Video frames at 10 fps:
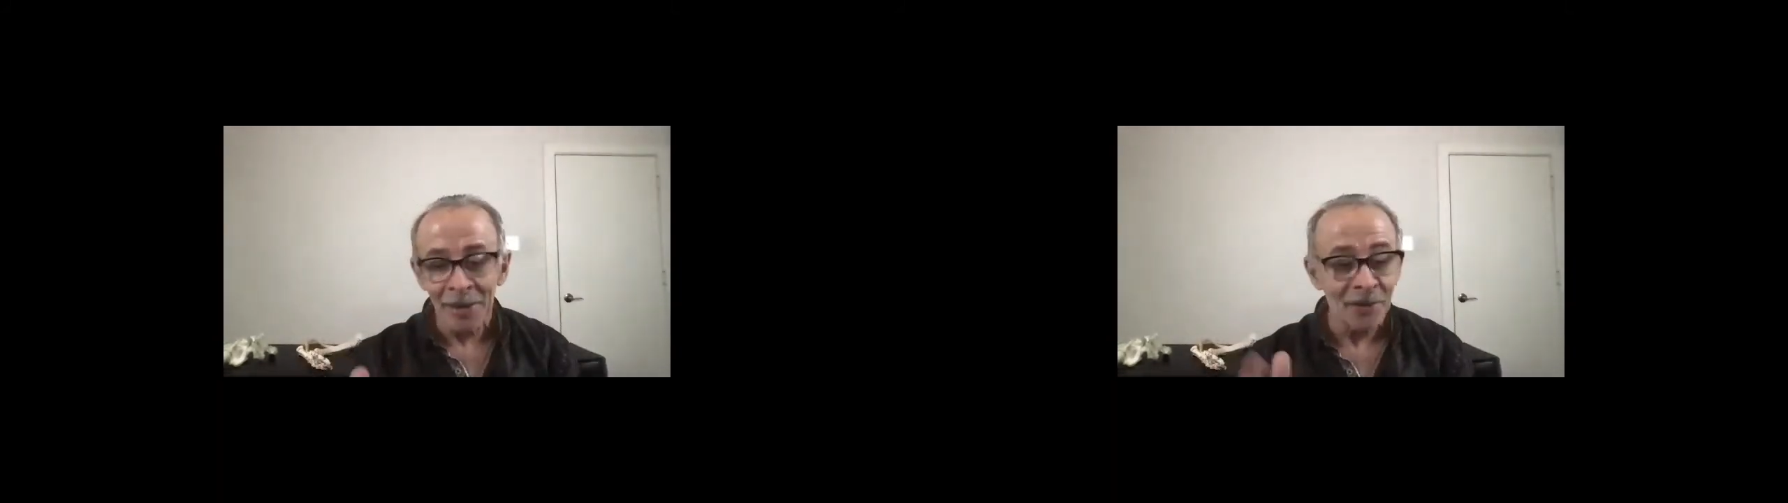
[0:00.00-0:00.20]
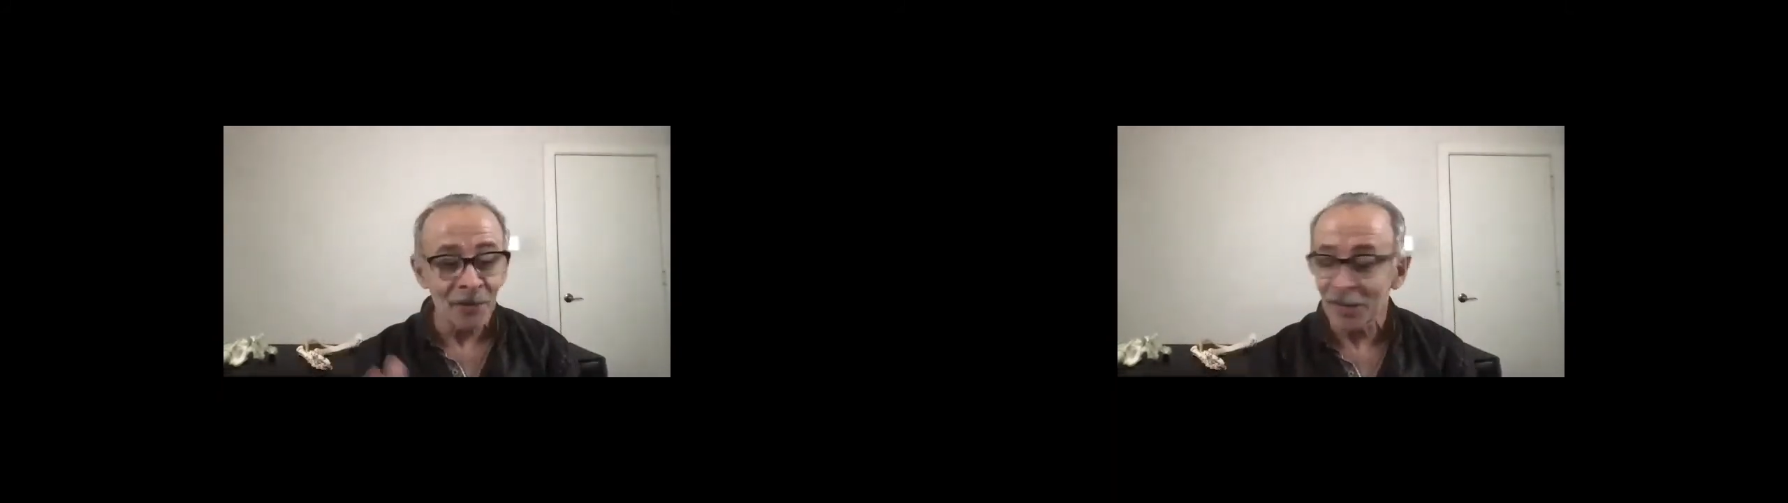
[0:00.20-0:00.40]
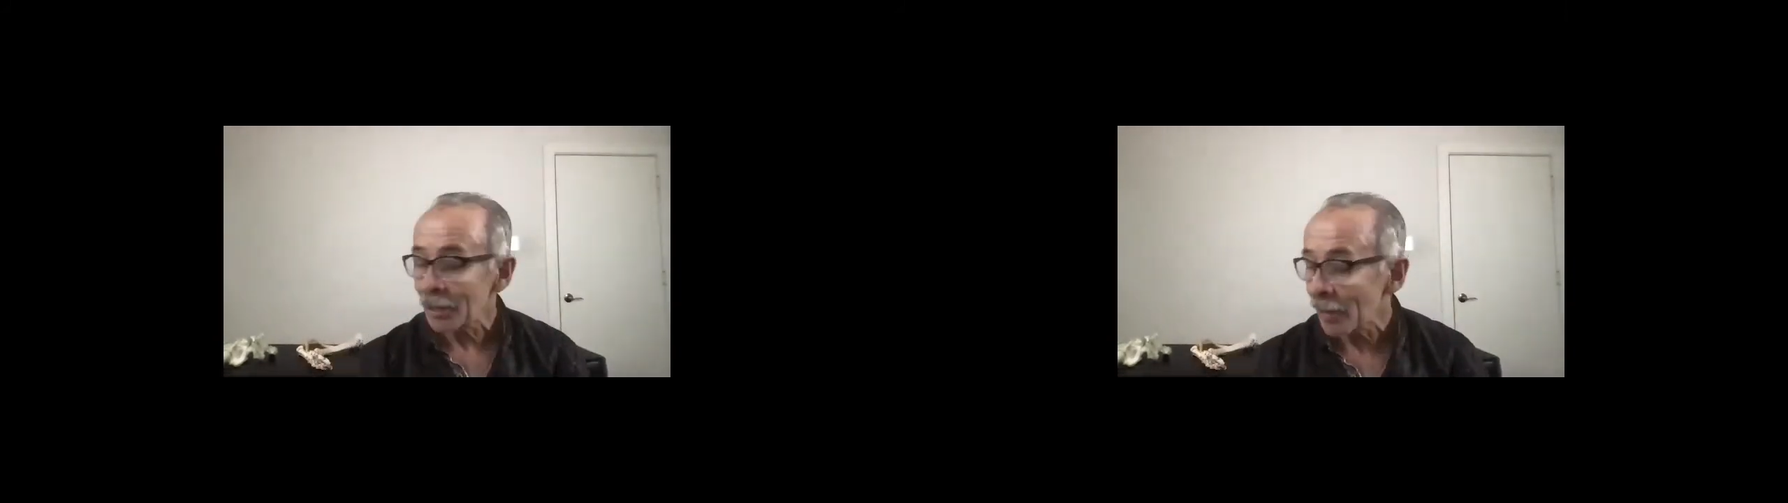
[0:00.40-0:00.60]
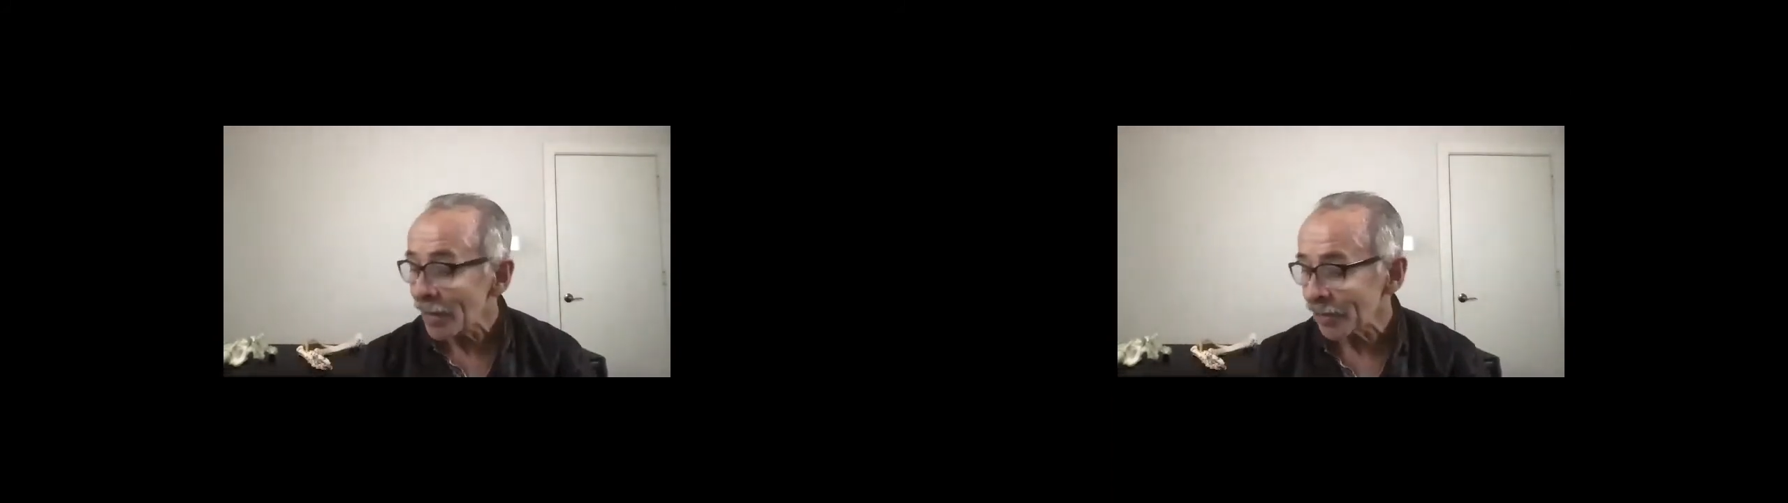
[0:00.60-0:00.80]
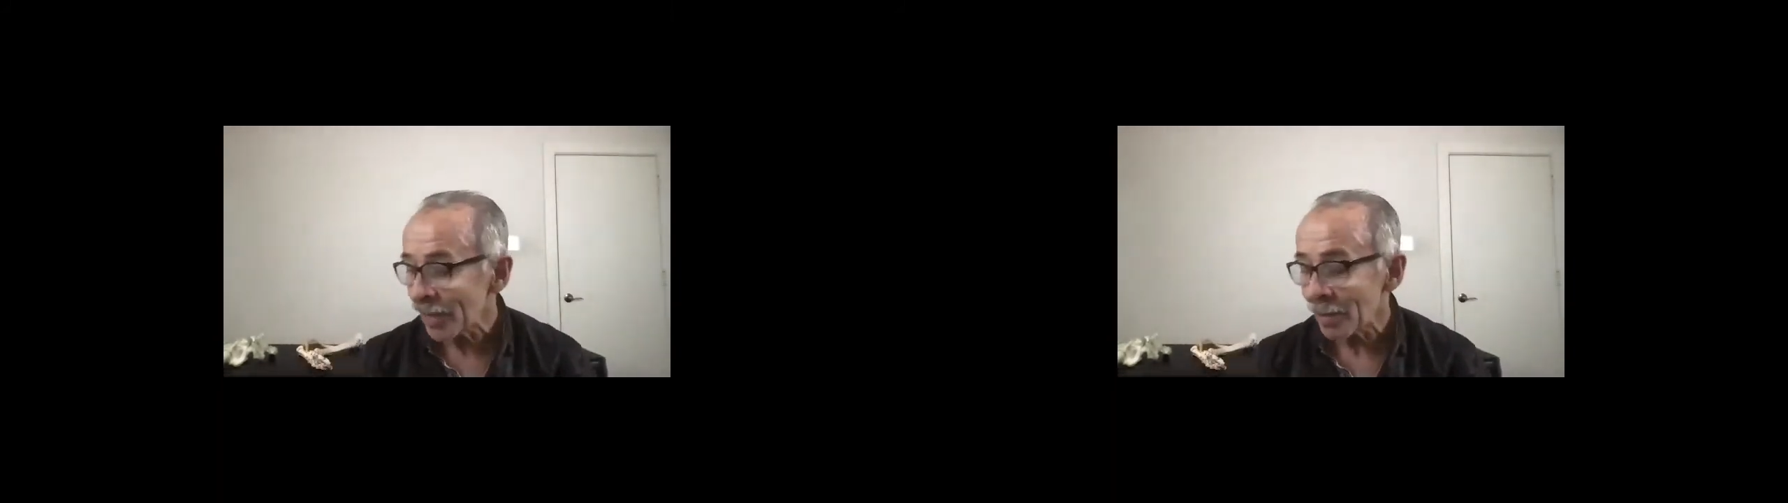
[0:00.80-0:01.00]
it's funny you
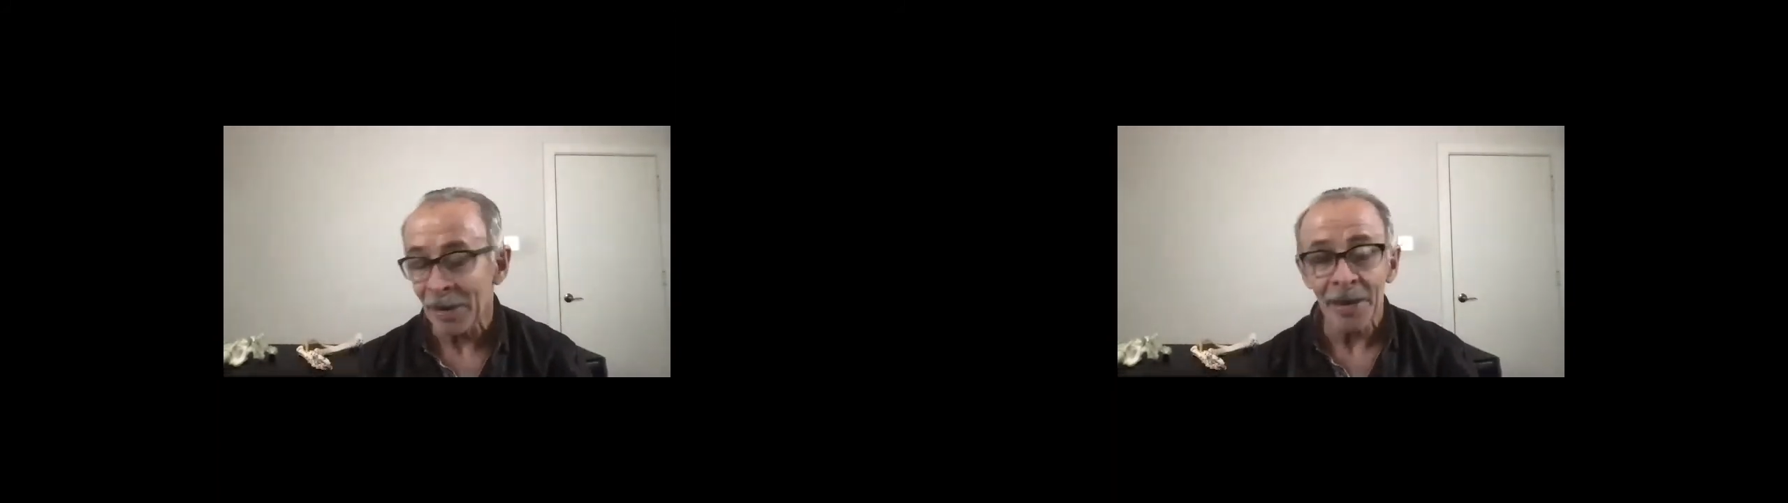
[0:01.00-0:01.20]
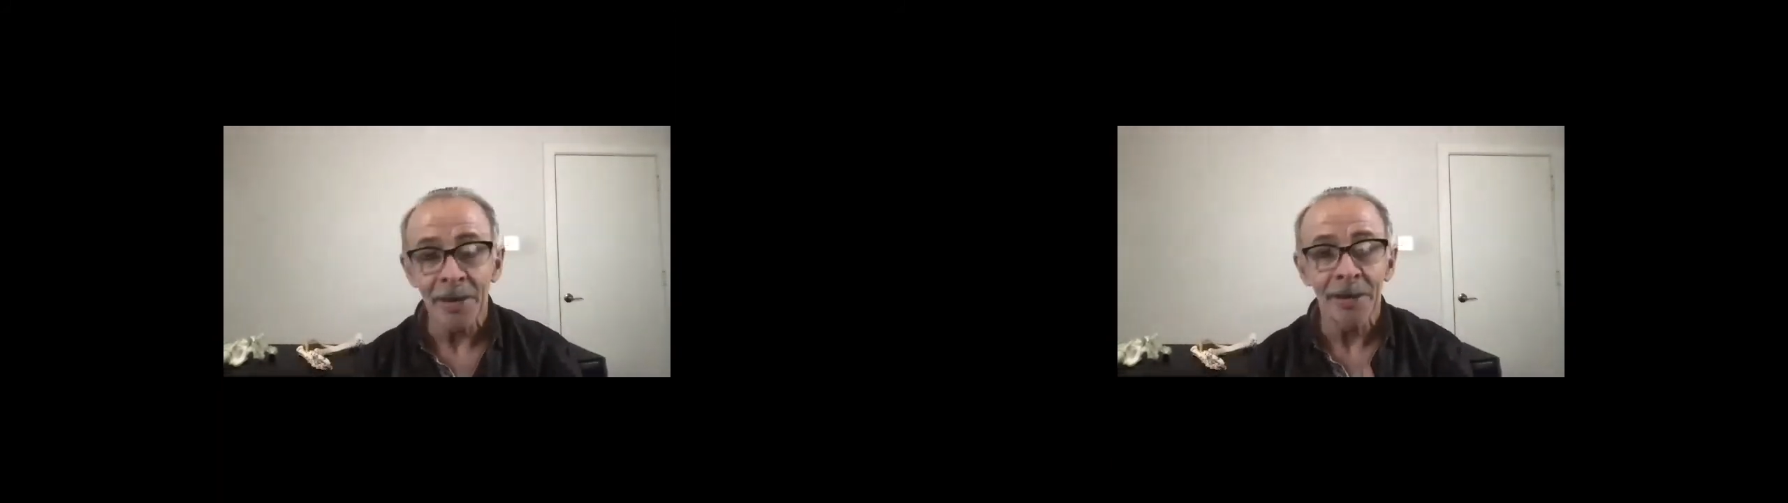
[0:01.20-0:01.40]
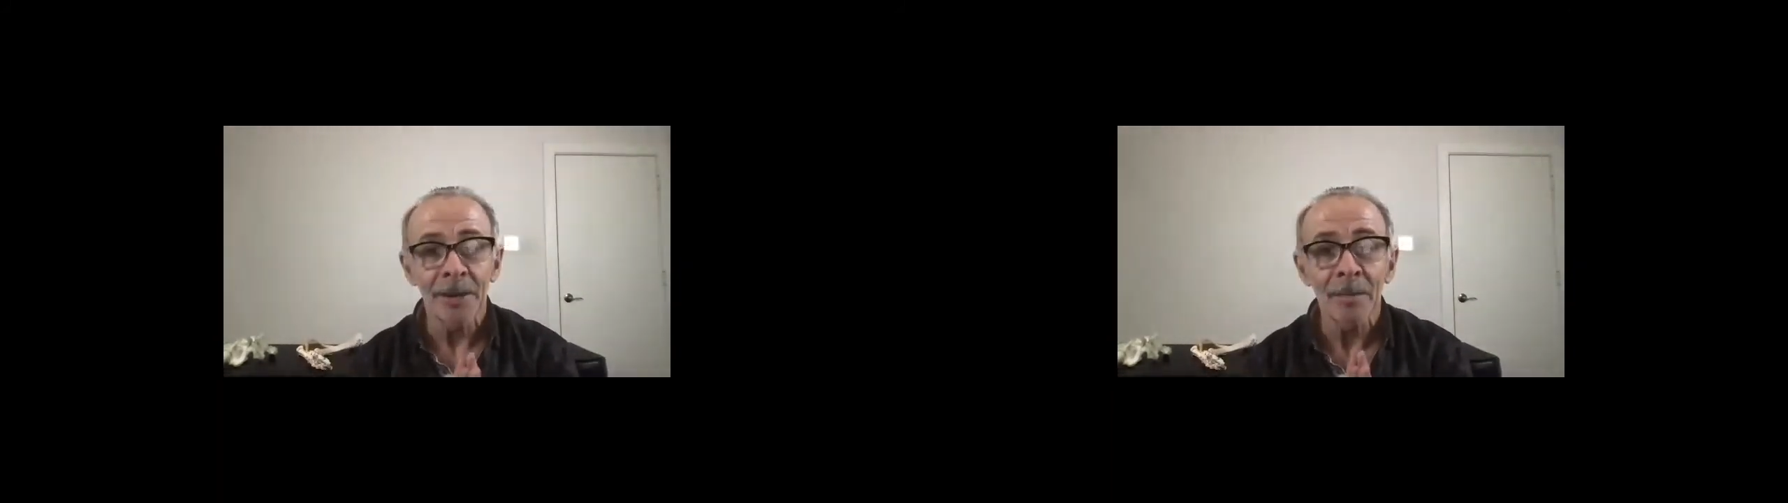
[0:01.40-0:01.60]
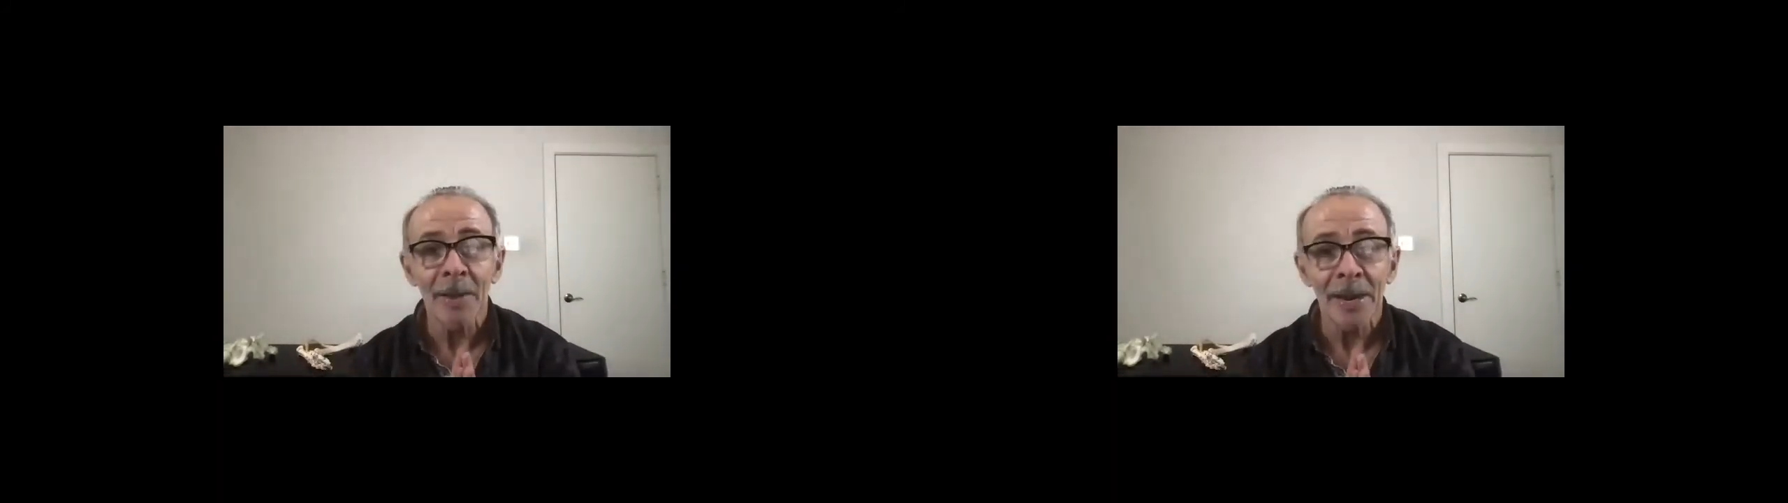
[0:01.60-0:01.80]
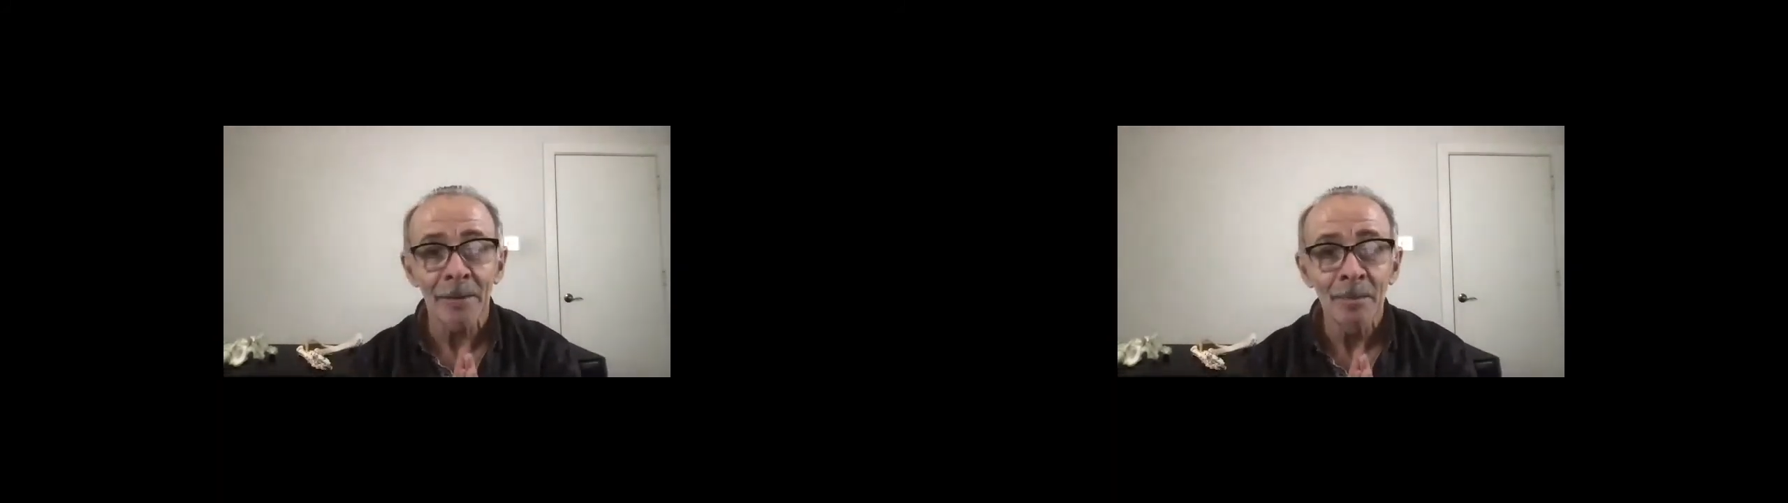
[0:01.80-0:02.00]
asked that, but I had a young
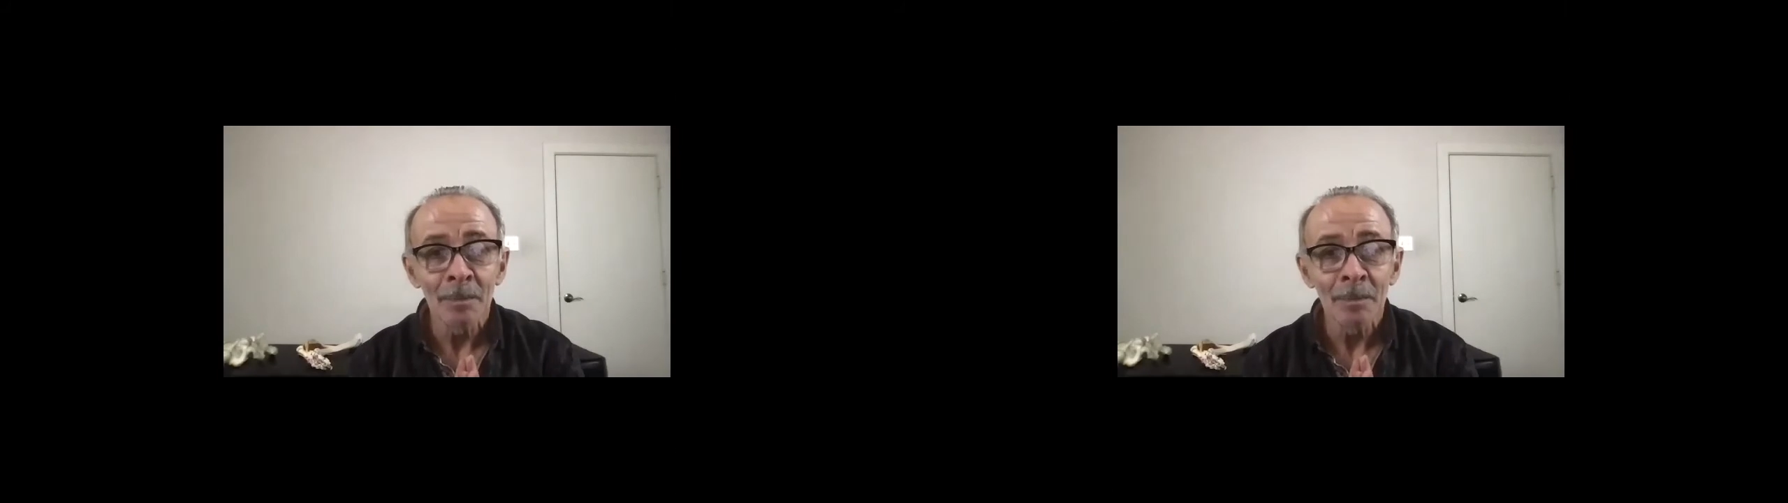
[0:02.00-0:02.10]
man,